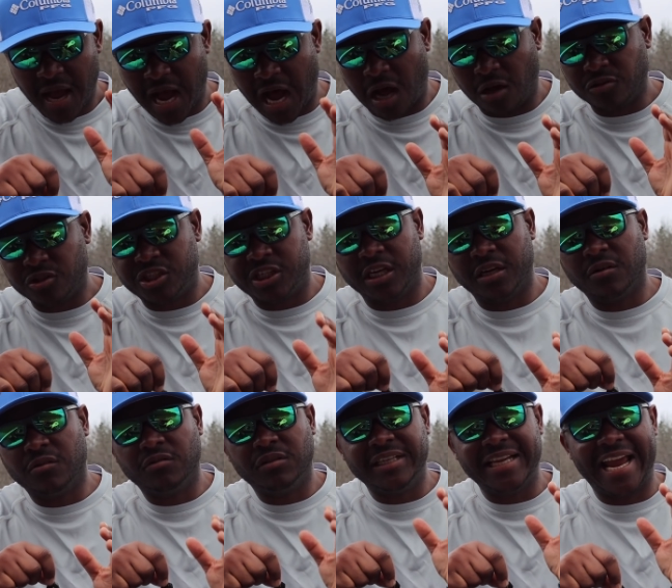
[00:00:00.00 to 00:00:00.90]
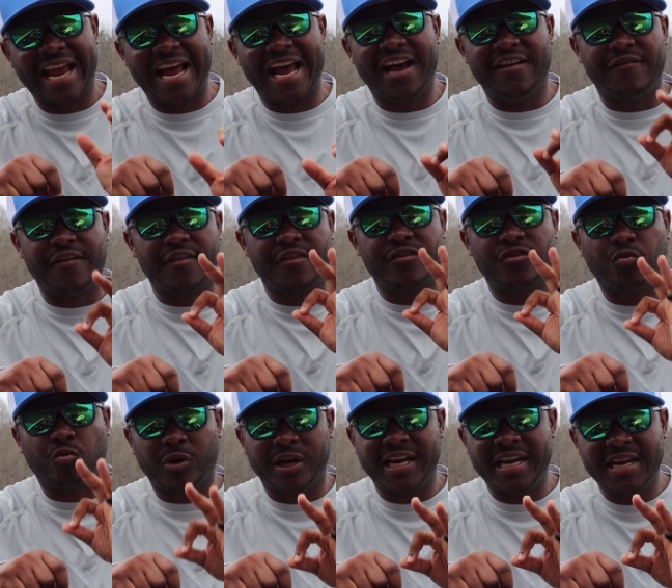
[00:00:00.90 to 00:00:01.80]
I'll generally have
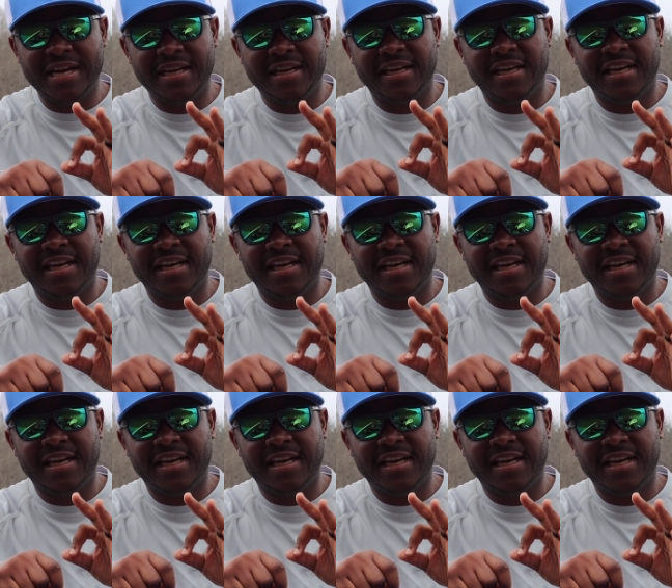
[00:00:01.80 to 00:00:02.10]
3